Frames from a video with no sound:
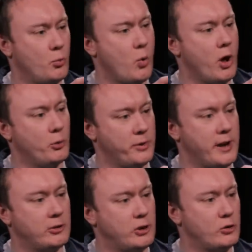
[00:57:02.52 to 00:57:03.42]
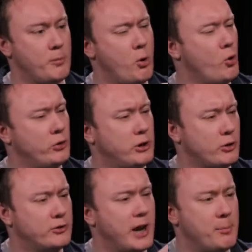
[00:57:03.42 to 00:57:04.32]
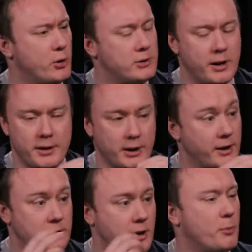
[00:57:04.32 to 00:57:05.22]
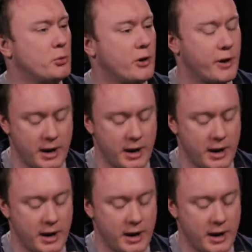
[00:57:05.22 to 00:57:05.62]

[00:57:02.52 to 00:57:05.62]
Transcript: world within it. So you sort of port, you sort of ah, right. Thing, and, I, and I wasn't